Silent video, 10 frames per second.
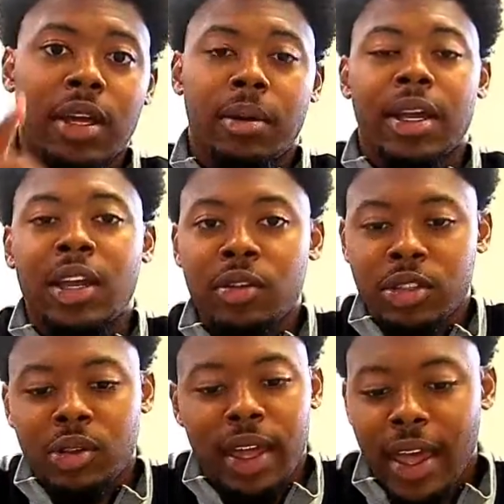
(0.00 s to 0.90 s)
I guarantee
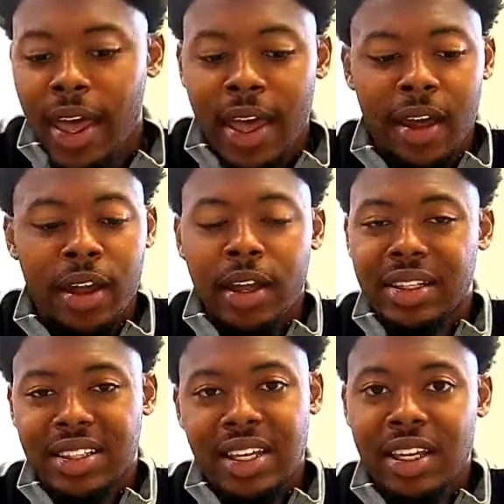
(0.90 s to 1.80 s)
they had
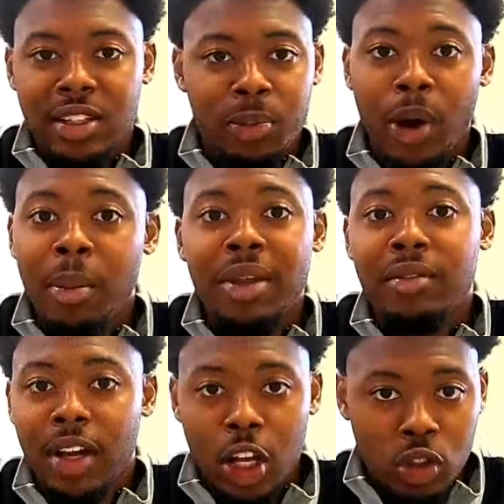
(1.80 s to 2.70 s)
tens, probably even
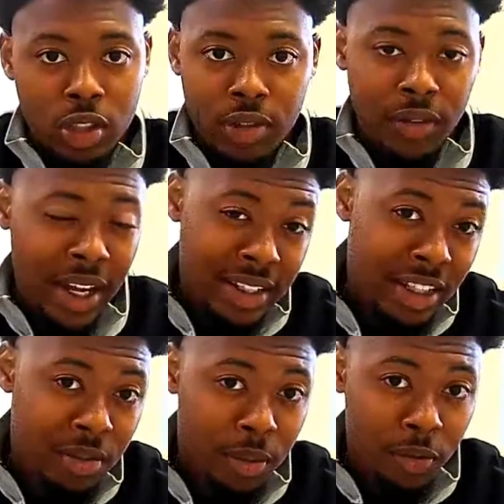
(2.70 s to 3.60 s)
hundreds of ideas
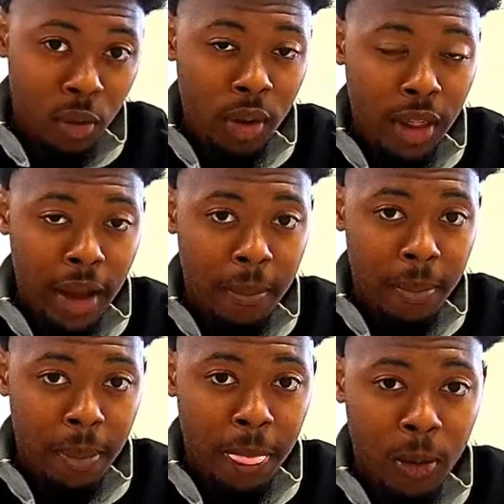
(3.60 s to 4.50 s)
before that,
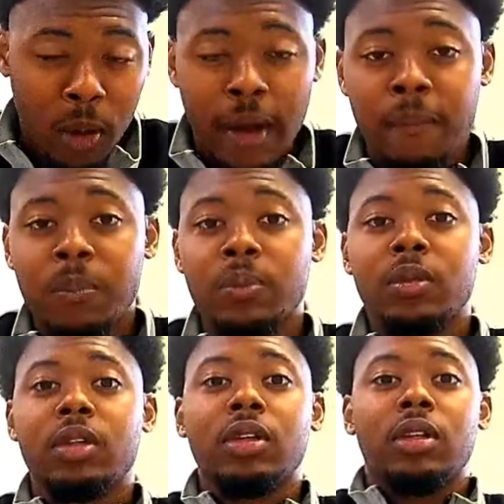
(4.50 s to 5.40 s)
right?
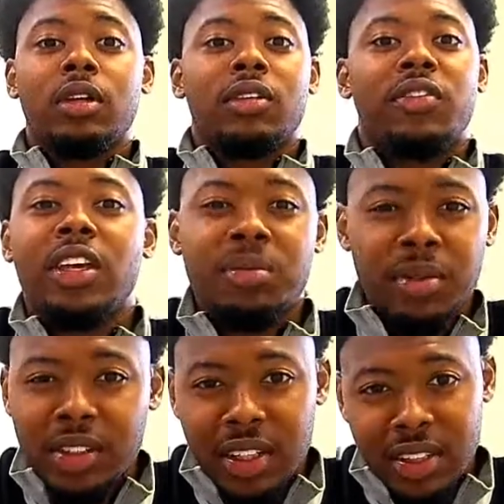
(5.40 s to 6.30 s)
Facebook
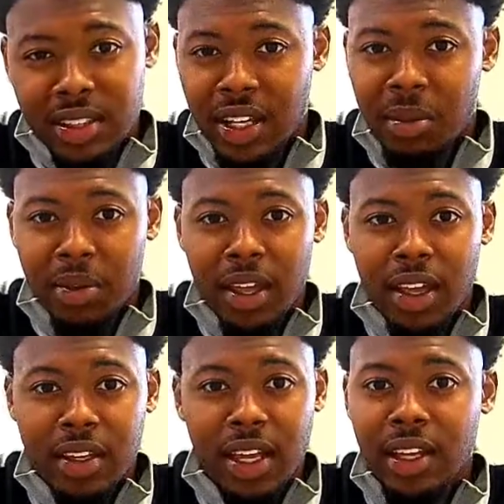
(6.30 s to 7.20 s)
did the same thing.
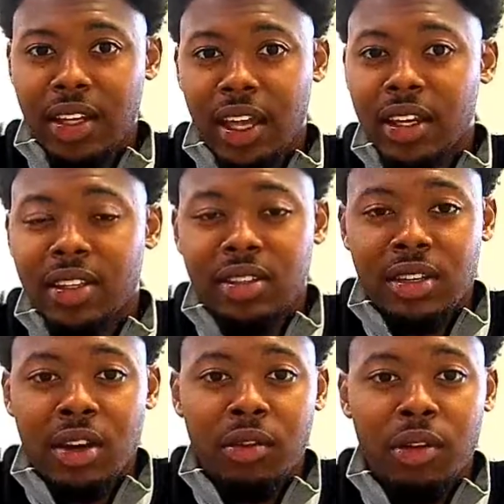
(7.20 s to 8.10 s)
They
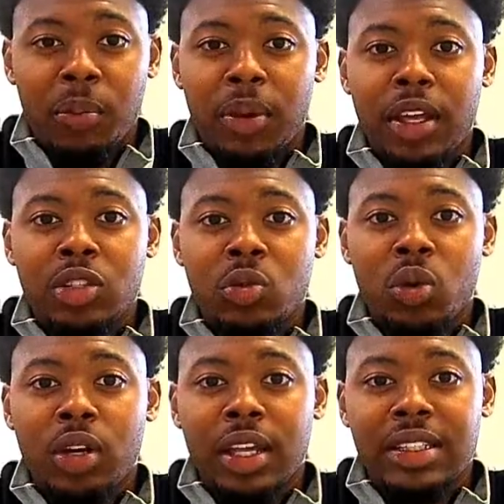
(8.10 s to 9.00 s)
discovered a place where
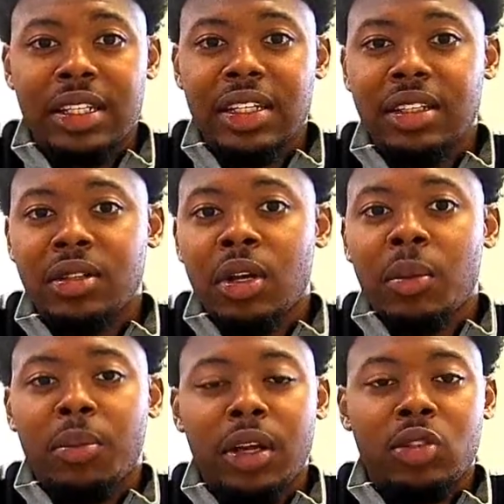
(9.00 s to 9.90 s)
they seen the
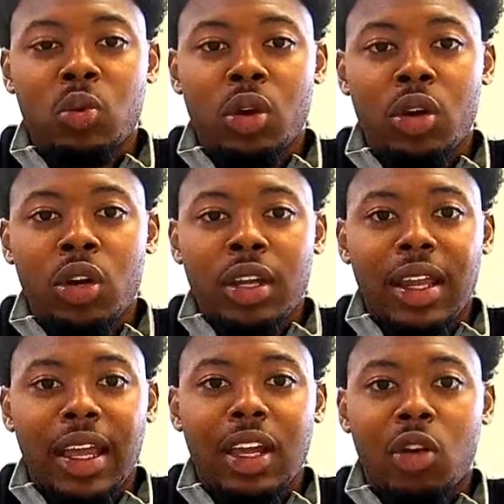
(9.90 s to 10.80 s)
place where they
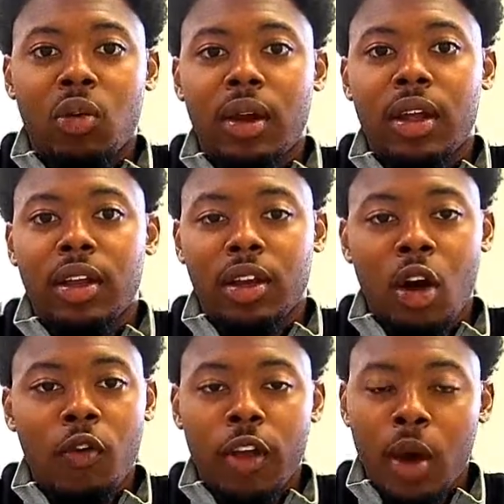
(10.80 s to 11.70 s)
can create the
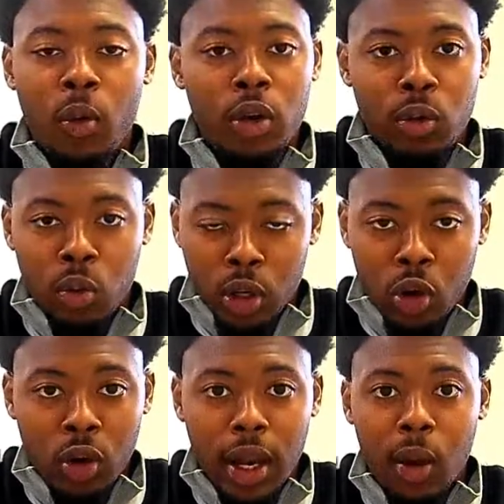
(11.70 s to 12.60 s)
offline with the
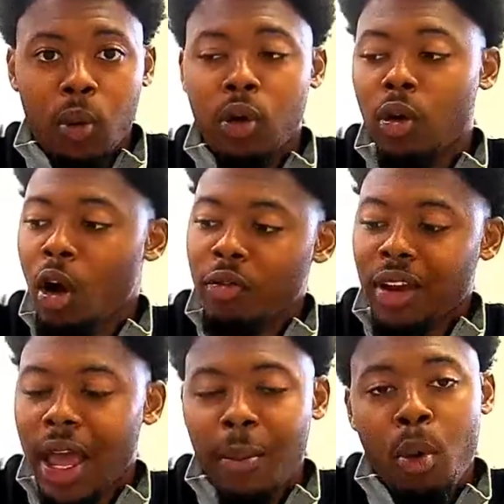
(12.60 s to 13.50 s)
online world,
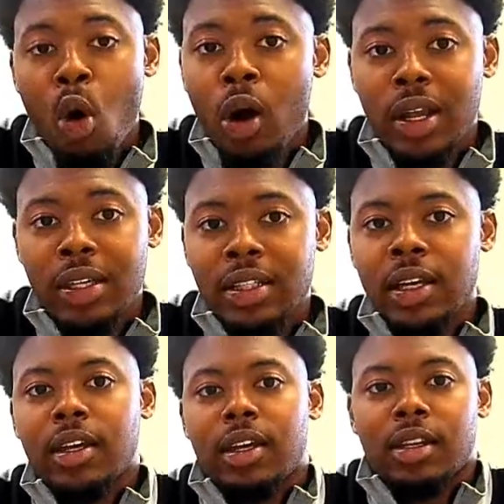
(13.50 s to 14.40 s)
offline parties,
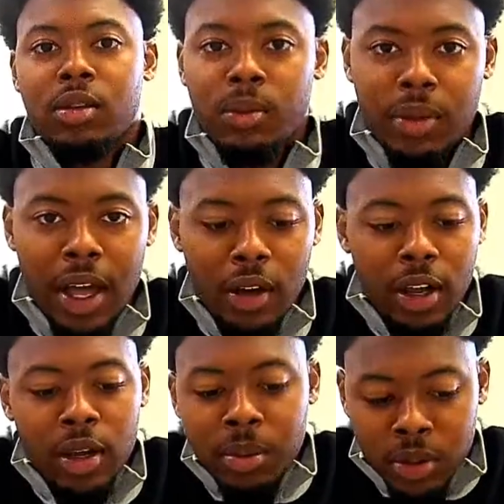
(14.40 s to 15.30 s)
and now they're
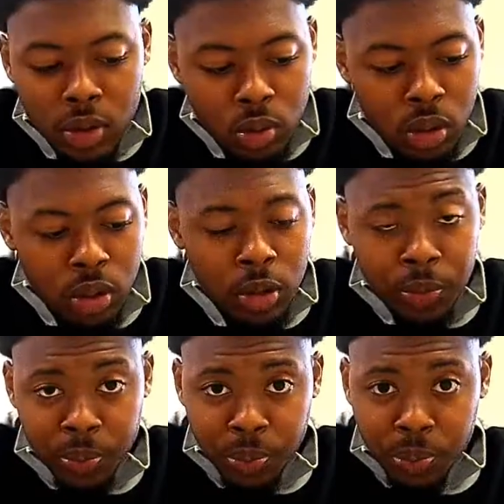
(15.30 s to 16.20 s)
able to
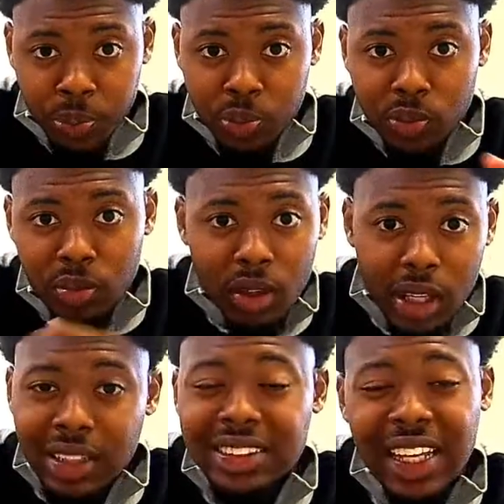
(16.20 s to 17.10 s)

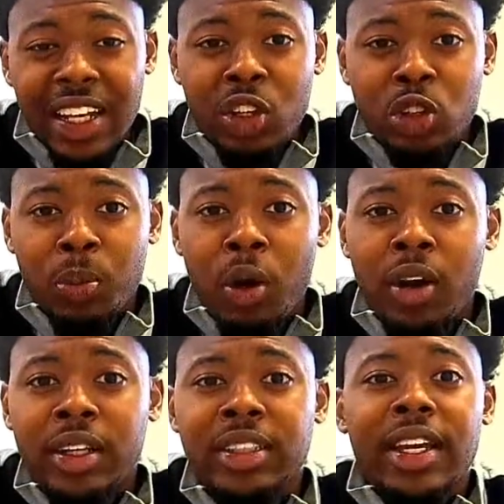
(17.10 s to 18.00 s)
take those
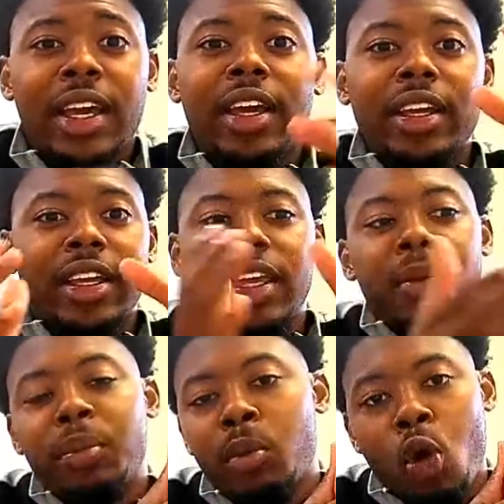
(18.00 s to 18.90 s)
parties and keep
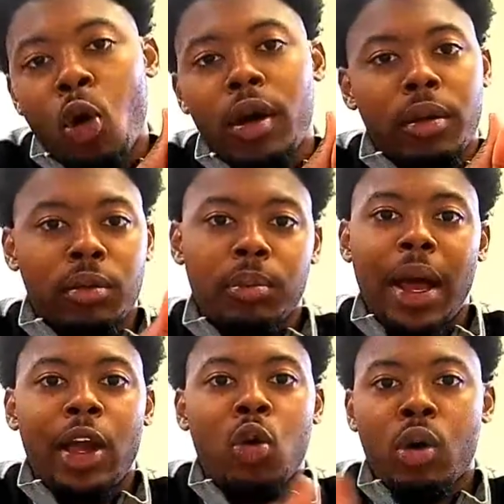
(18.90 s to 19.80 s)
them going by
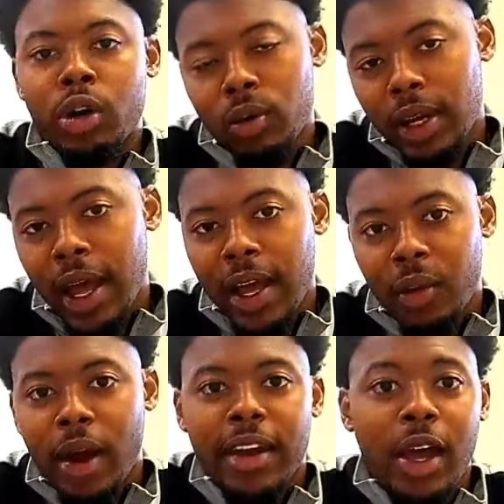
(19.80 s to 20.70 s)
going online,
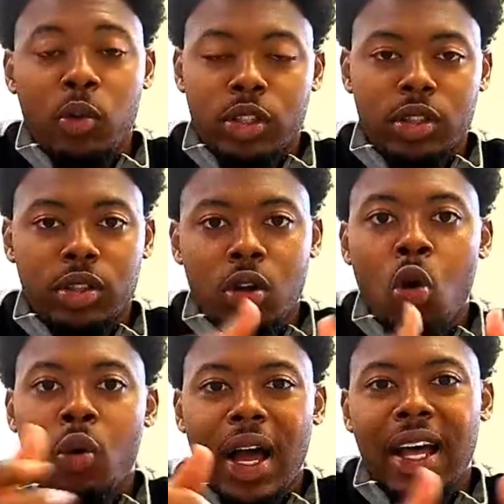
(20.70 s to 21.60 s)
right? That was the whole
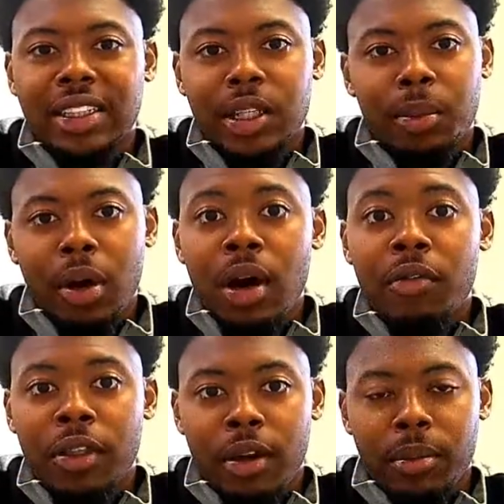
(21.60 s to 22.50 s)
concept of
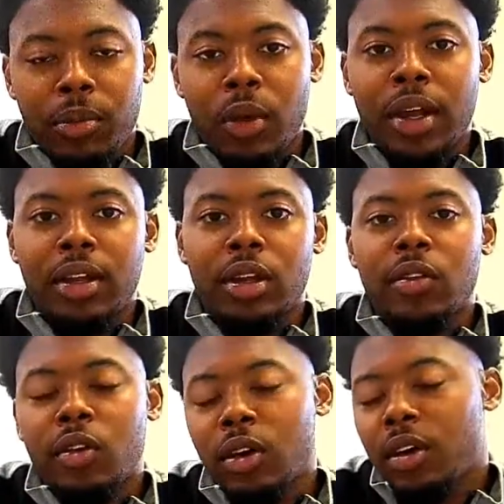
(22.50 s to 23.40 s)
them, right?
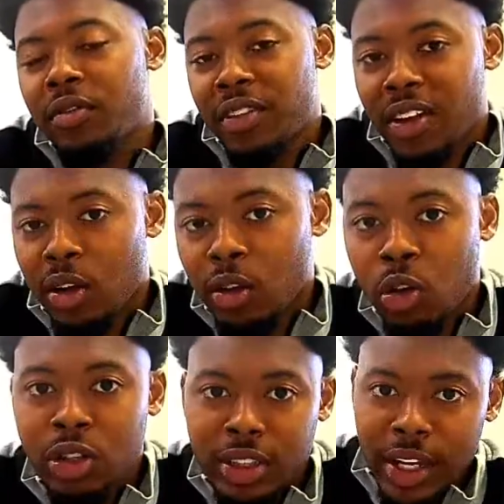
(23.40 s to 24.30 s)
Of
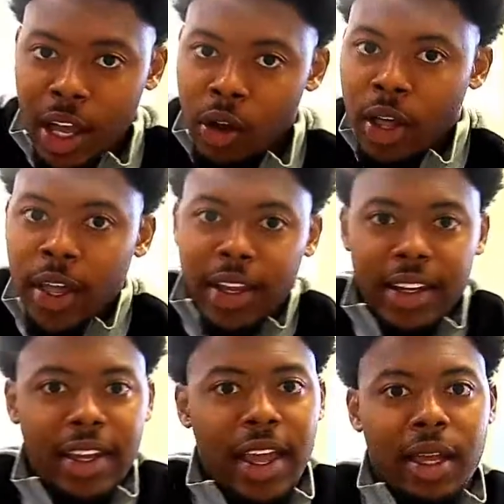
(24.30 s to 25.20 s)
course, now
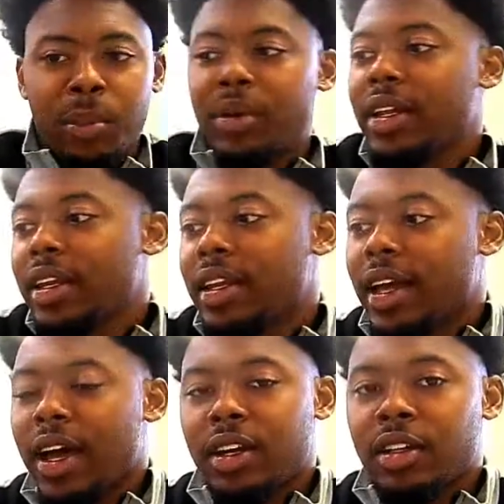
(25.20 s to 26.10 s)
it completely
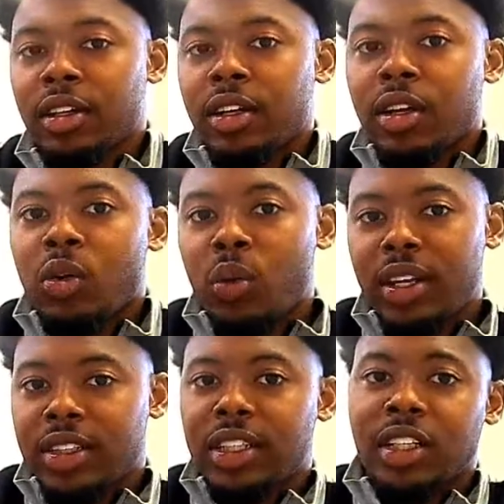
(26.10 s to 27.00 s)
kind of went
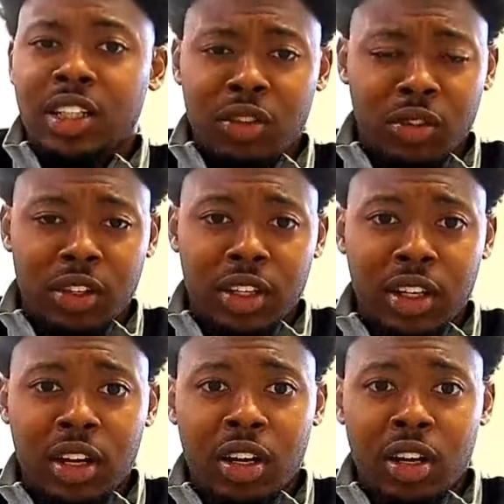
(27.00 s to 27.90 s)
into a different,
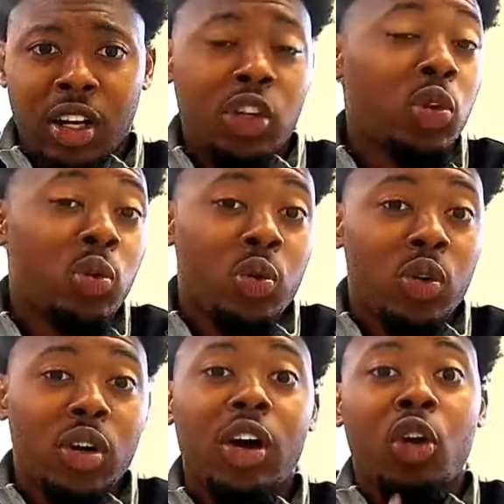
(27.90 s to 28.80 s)

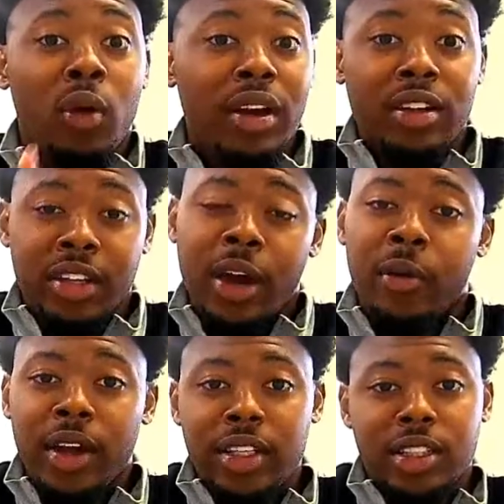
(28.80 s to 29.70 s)
a greater
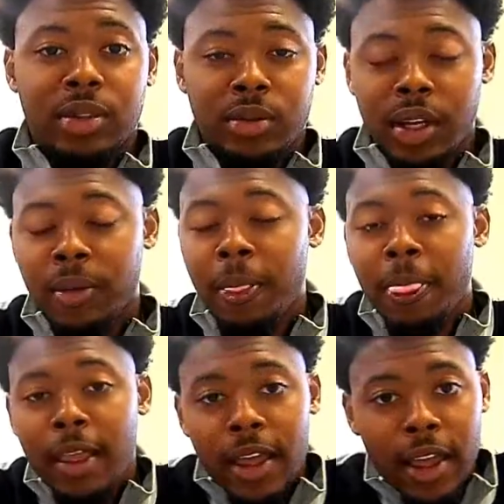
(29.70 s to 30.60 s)
direction, right?
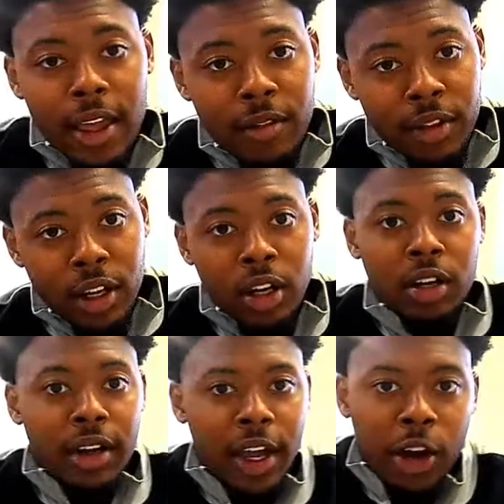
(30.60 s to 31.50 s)
Even
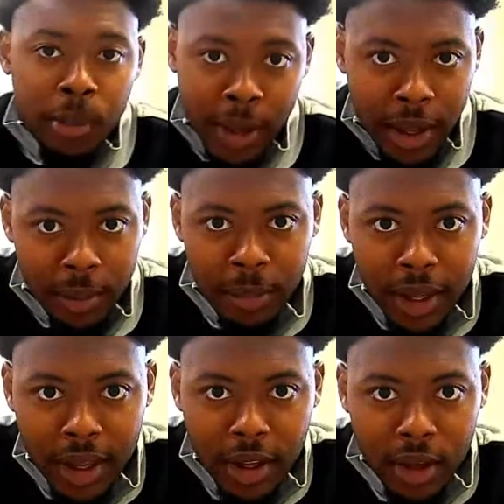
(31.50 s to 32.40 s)

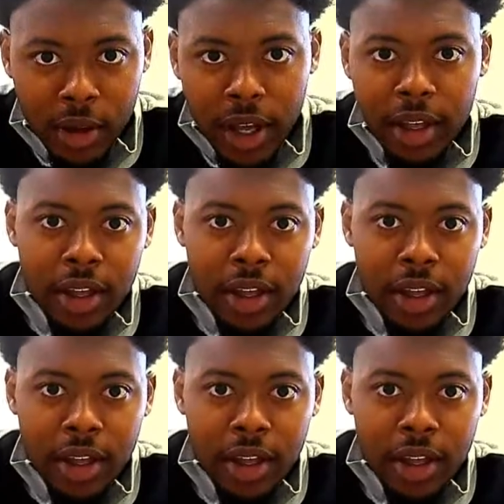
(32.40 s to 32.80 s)
Airbnb, okay?